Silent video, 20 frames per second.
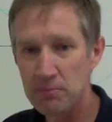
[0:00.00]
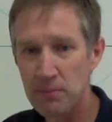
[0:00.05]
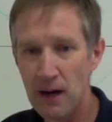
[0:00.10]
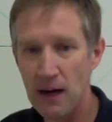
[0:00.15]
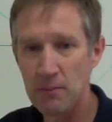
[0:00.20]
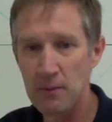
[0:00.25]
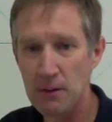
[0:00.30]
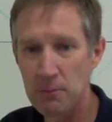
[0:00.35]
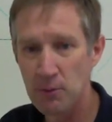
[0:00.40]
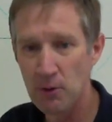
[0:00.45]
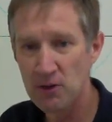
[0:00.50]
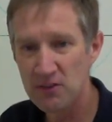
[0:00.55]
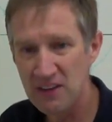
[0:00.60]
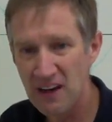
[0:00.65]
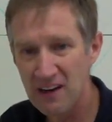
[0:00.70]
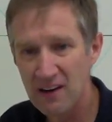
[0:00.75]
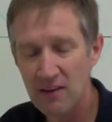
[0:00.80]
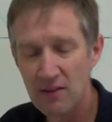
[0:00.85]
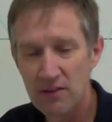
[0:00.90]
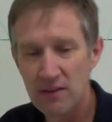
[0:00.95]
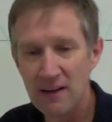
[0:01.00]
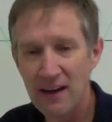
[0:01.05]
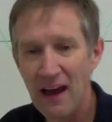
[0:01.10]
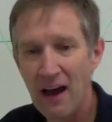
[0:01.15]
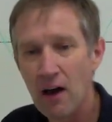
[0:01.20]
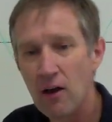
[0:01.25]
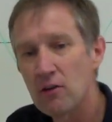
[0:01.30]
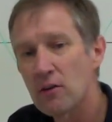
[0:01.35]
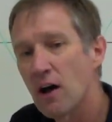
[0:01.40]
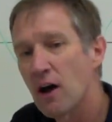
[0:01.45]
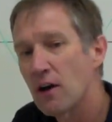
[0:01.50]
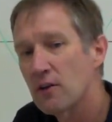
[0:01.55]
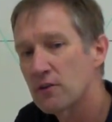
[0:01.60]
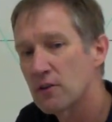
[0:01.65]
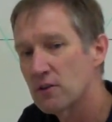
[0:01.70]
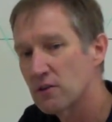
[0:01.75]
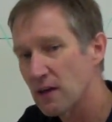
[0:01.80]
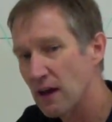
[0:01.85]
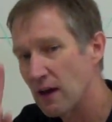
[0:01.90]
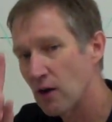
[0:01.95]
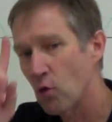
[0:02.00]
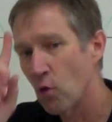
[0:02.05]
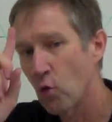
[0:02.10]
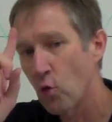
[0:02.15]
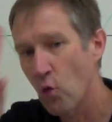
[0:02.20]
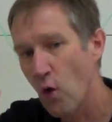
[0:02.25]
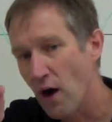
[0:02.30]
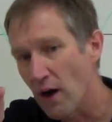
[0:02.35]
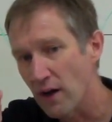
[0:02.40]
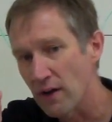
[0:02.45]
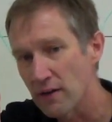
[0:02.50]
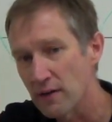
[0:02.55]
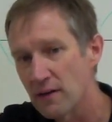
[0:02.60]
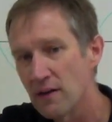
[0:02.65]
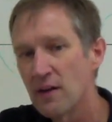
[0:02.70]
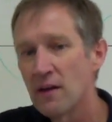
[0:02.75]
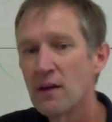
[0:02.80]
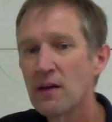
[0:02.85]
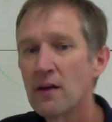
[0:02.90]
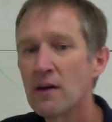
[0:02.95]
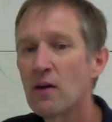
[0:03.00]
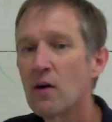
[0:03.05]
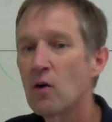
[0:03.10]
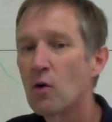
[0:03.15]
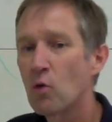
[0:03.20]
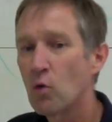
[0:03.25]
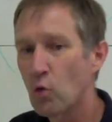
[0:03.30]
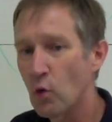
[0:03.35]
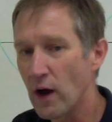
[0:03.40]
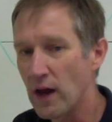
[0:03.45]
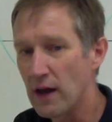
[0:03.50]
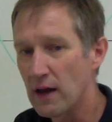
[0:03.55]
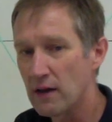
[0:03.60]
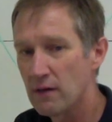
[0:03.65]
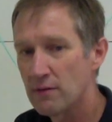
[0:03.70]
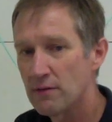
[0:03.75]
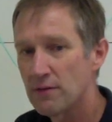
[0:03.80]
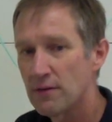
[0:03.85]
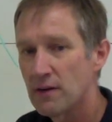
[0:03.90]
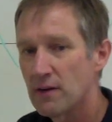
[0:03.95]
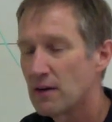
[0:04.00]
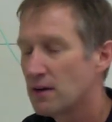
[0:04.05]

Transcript: by me per second, then how long does it take one wave